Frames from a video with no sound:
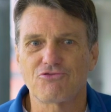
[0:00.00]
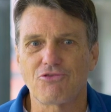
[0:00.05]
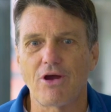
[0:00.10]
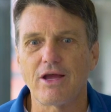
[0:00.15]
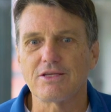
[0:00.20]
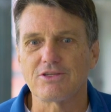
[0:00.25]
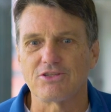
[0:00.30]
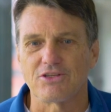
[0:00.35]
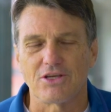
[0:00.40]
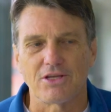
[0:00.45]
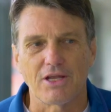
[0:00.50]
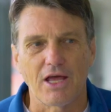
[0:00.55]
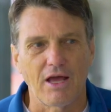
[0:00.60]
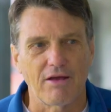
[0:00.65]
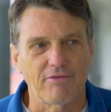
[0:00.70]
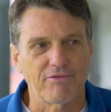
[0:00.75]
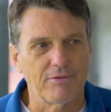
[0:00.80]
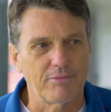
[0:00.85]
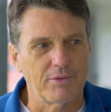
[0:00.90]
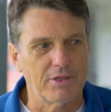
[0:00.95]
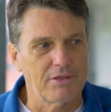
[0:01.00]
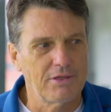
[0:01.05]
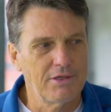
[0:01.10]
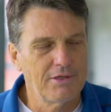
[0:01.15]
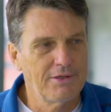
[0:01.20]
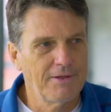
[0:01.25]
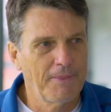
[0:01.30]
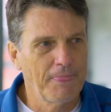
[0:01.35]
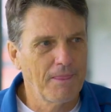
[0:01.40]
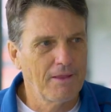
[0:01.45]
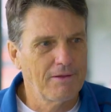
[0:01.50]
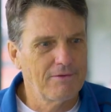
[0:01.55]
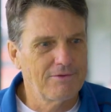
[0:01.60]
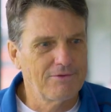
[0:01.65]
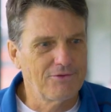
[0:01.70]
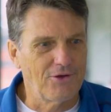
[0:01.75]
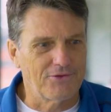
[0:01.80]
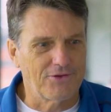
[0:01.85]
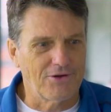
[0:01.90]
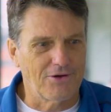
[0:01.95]
strangely enough, I mean,
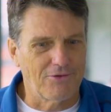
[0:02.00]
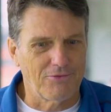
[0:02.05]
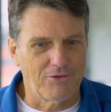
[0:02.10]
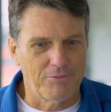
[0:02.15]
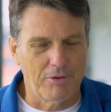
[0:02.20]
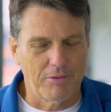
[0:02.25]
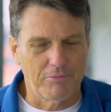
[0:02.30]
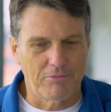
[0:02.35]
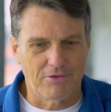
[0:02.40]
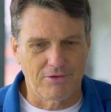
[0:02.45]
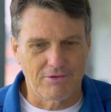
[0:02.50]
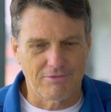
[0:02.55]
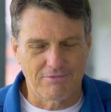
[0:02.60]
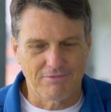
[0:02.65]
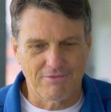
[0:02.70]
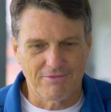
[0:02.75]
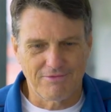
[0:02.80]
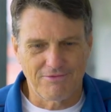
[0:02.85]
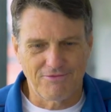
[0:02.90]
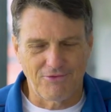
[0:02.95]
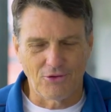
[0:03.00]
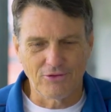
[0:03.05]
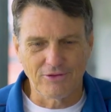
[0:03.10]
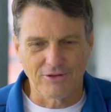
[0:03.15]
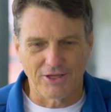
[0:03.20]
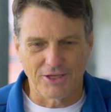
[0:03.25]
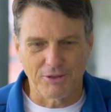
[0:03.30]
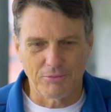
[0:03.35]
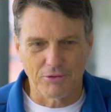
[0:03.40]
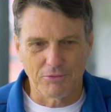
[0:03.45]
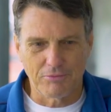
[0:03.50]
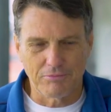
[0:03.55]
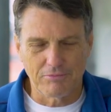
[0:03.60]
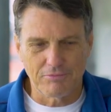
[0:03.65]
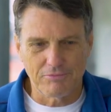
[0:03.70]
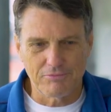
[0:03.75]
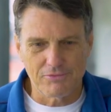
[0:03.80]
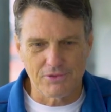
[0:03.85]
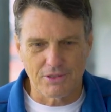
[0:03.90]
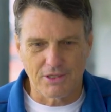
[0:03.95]
not that I remember it fondly, but
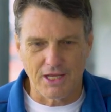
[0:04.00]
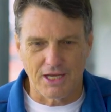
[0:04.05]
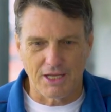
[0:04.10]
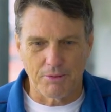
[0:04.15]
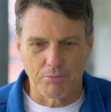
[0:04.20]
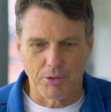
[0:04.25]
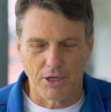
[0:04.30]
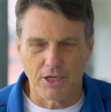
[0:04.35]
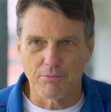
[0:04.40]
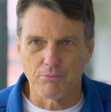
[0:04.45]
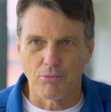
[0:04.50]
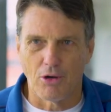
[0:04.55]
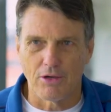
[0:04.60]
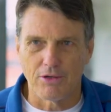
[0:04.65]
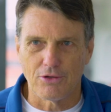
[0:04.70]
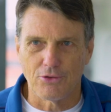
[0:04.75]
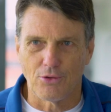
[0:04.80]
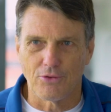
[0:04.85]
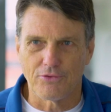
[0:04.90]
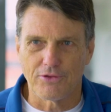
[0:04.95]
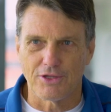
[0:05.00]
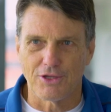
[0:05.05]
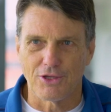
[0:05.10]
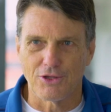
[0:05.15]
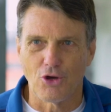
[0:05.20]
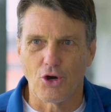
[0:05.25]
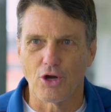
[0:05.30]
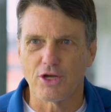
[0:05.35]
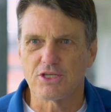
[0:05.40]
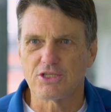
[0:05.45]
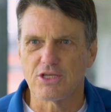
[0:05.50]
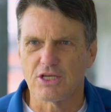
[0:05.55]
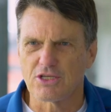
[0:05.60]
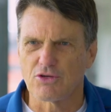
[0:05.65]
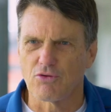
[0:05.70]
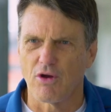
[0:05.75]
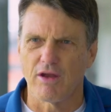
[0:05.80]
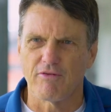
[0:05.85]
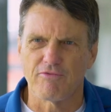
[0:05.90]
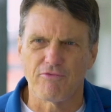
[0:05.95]
getting beaten by North in the 96
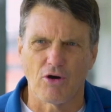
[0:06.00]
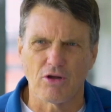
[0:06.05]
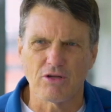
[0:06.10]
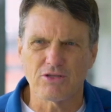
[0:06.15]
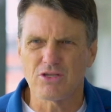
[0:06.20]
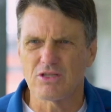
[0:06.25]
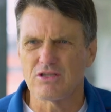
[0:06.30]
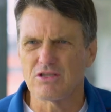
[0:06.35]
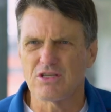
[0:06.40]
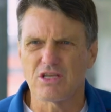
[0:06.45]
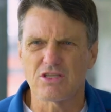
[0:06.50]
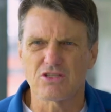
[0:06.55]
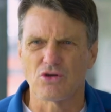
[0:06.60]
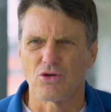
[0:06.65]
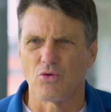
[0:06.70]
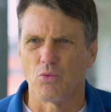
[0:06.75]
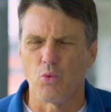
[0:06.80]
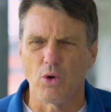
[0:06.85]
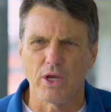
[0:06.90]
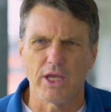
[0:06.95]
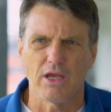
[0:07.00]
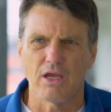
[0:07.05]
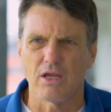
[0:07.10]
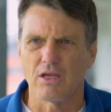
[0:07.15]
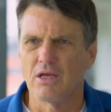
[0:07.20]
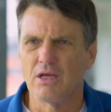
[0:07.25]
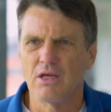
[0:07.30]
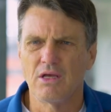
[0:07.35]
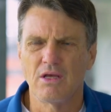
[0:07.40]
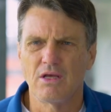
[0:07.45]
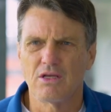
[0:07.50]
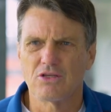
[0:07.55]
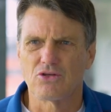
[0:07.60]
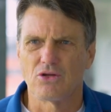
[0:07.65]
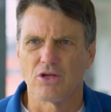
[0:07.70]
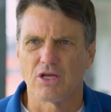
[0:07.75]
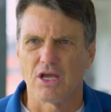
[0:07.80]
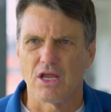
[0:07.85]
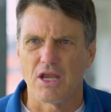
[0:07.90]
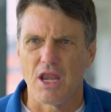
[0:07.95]
grand final. So there's this sort of weird
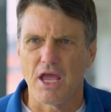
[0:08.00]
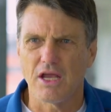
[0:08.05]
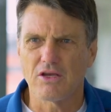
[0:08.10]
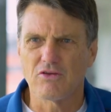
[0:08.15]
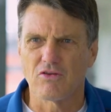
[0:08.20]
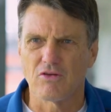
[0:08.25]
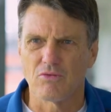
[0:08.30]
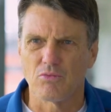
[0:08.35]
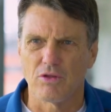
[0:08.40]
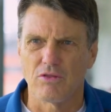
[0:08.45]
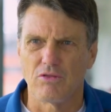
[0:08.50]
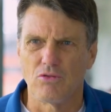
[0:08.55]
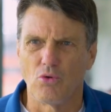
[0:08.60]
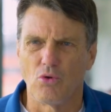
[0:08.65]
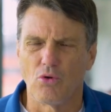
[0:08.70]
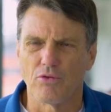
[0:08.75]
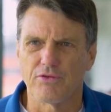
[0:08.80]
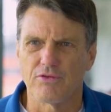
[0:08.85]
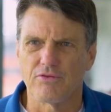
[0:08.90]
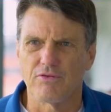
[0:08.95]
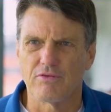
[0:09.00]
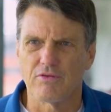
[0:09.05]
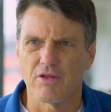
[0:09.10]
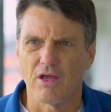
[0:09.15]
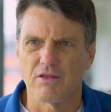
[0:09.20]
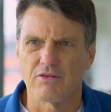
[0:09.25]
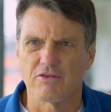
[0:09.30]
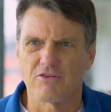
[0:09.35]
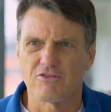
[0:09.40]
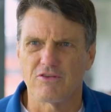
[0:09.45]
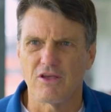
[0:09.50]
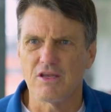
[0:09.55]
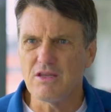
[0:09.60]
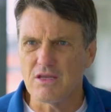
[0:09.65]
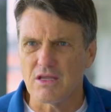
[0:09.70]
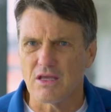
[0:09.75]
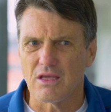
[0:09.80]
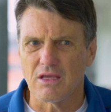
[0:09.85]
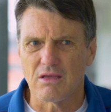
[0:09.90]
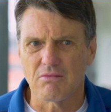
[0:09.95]
sort of connection with North and
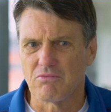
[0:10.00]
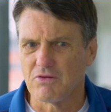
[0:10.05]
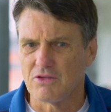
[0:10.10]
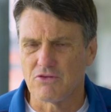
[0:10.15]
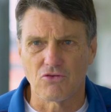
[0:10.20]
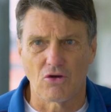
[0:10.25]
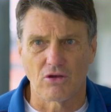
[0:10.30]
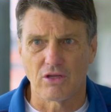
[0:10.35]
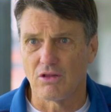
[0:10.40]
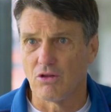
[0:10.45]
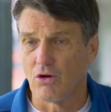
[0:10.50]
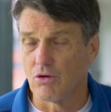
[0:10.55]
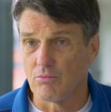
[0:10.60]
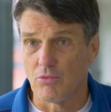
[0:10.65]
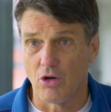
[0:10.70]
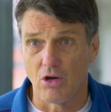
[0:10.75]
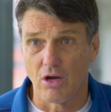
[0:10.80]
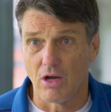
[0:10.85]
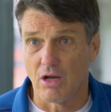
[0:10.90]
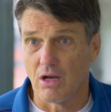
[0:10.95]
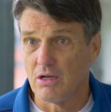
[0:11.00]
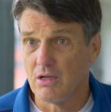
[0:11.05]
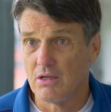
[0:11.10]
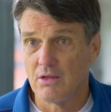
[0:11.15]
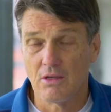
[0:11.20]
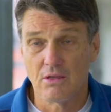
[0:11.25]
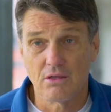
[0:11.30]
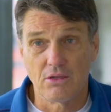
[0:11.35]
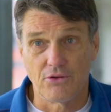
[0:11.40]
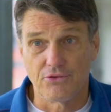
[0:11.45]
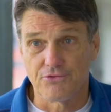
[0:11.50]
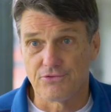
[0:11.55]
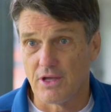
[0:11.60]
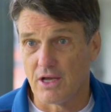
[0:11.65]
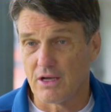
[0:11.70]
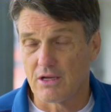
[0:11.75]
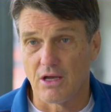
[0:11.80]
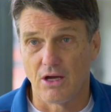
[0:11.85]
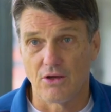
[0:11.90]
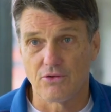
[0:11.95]
Sydney, with Johnny Longmire, who's
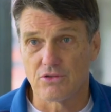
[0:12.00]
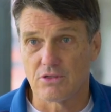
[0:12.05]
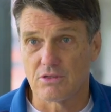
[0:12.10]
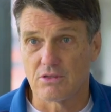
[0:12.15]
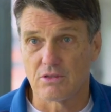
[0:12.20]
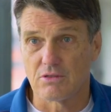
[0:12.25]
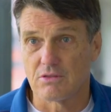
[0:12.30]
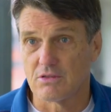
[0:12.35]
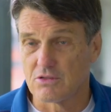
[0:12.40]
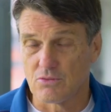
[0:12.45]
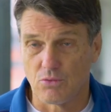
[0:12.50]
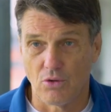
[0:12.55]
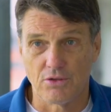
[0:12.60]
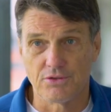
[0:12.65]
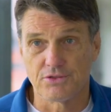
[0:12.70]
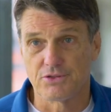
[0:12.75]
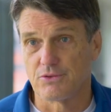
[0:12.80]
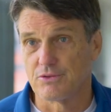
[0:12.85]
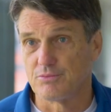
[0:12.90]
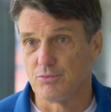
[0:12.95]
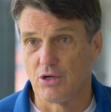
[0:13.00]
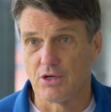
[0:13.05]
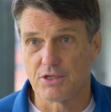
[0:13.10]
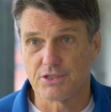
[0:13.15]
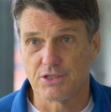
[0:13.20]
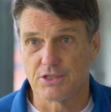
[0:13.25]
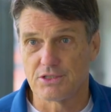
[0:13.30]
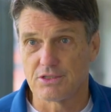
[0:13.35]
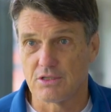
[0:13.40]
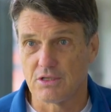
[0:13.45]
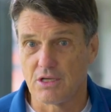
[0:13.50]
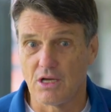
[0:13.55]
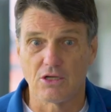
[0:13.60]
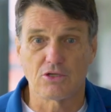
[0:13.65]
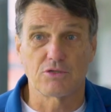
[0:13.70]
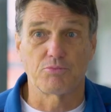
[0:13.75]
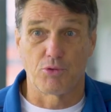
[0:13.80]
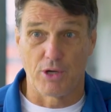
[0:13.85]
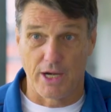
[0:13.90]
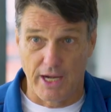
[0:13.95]
now coaching the Swans, who was my assistant
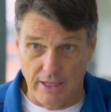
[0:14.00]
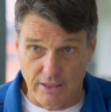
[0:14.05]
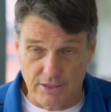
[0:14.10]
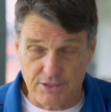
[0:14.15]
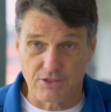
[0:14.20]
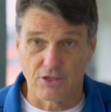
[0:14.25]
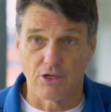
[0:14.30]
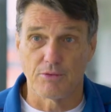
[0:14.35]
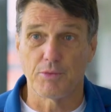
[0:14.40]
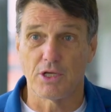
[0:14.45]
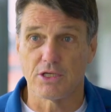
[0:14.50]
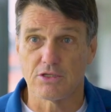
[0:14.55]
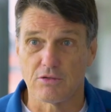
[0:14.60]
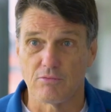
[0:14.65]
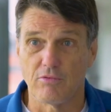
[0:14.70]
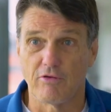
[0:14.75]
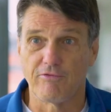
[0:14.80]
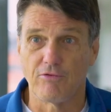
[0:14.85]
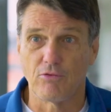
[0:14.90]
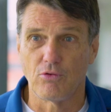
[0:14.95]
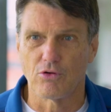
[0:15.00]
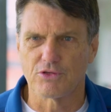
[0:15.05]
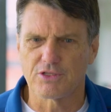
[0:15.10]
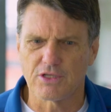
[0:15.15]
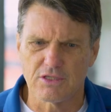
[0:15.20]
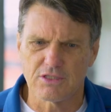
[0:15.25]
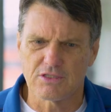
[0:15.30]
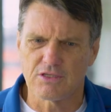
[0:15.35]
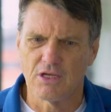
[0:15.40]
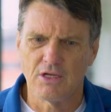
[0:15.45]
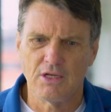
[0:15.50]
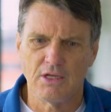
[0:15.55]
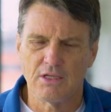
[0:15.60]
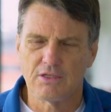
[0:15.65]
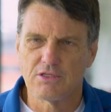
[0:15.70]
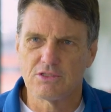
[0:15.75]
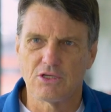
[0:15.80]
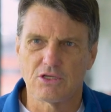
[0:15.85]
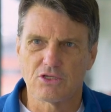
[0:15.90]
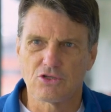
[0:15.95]
coach, Brett Allison, I mentioned before. So there's
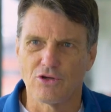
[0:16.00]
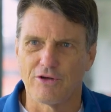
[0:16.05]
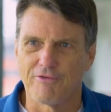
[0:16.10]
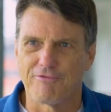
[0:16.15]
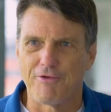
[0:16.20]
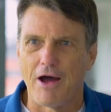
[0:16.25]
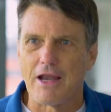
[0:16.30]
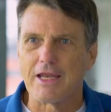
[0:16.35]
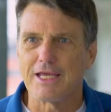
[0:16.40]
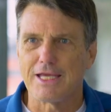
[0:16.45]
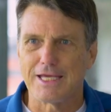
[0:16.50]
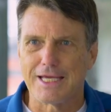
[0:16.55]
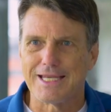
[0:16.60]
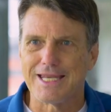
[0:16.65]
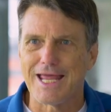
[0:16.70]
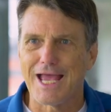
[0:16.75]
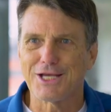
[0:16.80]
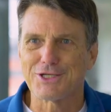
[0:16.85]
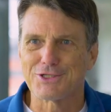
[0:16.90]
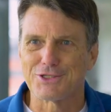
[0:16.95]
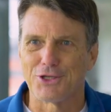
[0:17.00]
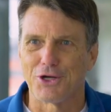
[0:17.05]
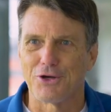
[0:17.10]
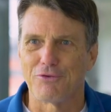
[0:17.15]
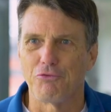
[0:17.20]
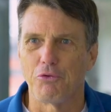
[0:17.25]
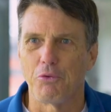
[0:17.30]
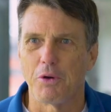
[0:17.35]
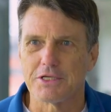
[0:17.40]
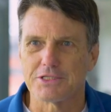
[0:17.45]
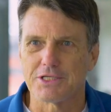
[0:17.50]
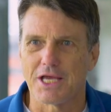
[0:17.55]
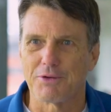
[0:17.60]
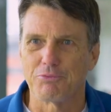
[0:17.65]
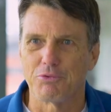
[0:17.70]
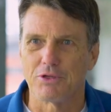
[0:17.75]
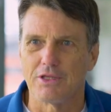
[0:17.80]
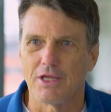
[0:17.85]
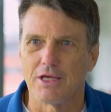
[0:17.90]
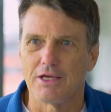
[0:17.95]
this sort of funny connection that I've always
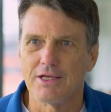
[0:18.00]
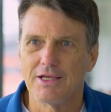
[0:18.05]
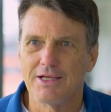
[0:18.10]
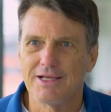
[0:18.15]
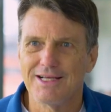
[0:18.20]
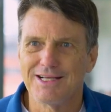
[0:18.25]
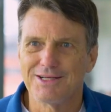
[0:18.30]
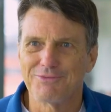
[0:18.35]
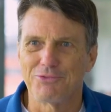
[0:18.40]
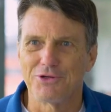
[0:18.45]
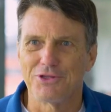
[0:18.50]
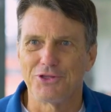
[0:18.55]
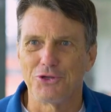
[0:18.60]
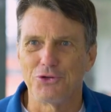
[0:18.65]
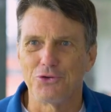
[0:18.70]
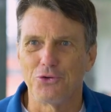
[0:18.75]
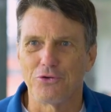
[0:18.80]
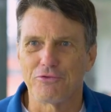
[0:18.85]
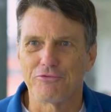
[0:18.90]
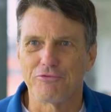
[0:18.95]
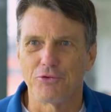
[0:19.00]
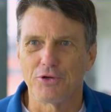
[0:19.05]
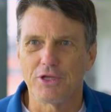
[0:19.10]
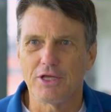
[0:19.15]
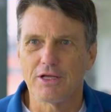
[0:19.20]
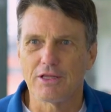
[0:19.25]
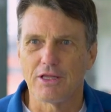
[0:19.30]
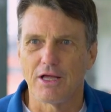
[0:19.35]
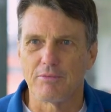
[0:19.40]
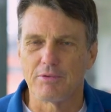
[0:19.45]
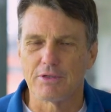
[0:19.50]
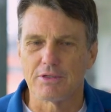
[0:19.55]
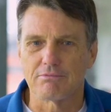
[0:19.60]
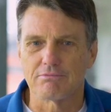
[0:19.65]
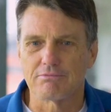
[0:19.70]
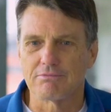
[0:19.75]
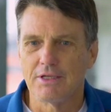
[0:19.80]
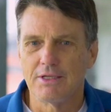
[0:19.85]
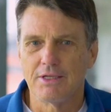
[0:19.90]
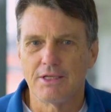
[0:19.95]
had with the North Footy Club.
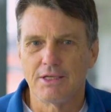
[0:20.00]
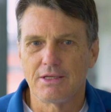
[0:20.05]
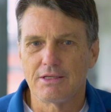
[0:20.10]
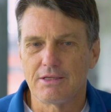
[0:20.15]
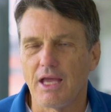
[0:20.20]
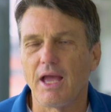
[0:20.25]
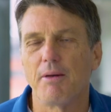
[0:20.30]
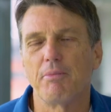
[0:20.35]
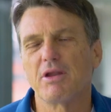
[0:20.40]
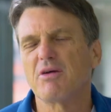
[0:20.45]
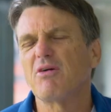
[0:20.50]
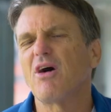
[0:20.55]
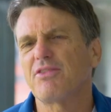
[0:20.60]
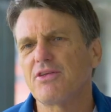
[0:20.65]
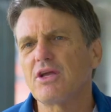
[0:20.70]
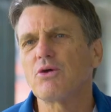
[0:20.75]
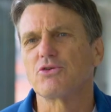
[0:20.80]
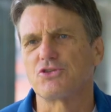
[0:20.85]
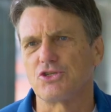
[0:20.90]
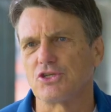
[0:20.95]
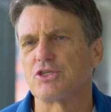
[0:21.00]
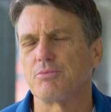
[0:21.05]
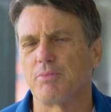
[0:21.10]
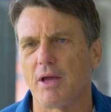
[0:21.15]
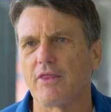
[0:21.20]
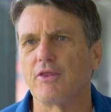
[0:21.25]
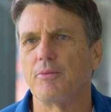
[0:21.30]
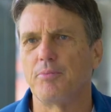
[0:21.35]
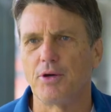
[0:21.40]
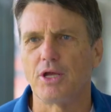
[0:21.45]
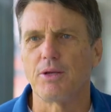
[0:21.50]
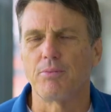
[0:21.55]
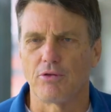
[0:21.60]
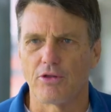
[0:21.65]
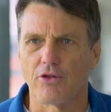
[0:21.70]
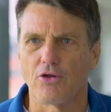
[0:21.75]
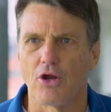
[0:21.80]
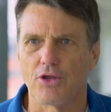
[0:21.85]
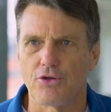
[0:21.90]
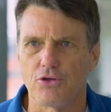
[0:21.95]
And yeah, but I think it was just about the
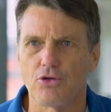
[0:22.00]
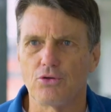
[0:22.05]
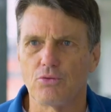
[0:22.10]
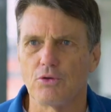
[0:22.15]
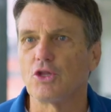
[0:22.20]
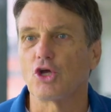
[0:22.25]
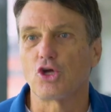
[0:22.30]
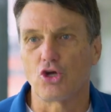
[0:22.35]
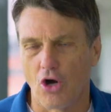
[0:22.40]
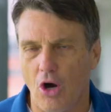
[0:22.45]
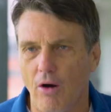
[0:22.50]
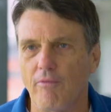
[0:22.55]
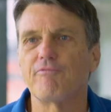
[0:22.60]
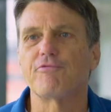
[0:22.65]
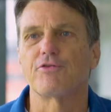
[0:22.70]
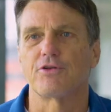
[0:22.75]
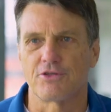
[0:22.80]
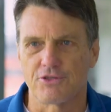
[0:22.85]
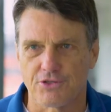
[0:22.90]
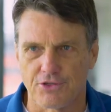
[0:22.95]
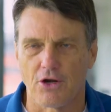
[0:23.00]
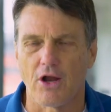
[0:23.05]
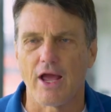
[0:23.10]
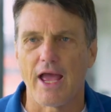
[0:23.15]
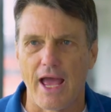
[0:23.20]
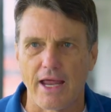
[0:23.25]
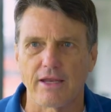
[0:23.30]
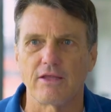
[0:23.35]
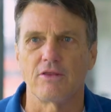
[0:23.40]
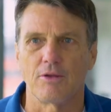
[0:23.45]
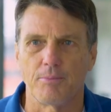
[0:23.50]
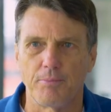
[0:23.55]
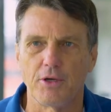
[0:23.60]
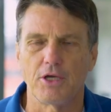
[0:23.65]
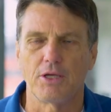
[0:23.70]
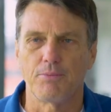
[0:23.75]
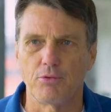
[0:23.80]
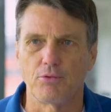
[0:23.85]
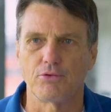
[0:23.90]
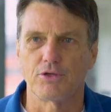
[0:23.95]
people that I knew and the confidence that I had in the
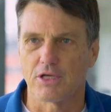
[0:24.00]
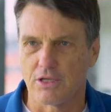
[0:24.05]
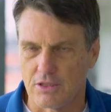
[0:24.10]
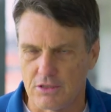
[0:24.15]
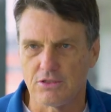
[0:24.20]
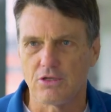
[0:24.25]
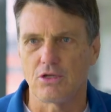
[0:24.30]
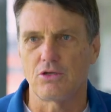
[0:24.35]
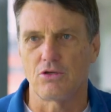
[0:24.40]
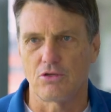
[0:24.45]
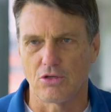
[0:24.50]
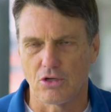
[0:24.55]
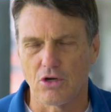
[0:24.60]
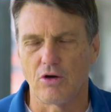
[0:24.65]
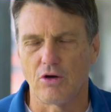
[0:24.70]
people to continue the